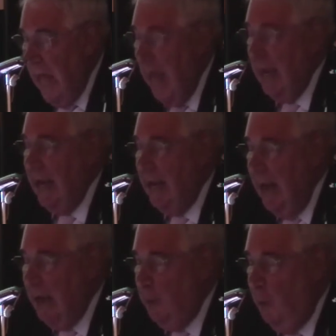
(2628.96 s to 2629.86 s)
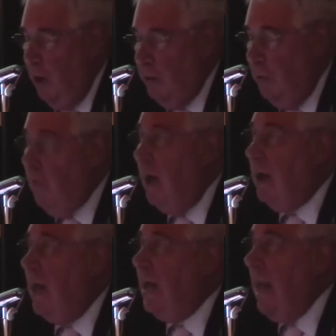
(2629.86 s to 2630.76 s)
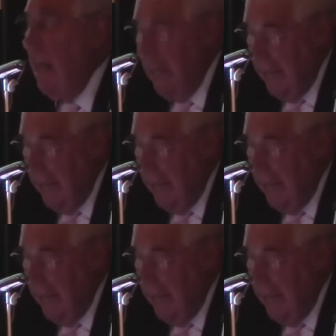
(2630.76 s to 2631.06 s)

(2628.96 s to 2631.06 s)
and at night wander around like an alley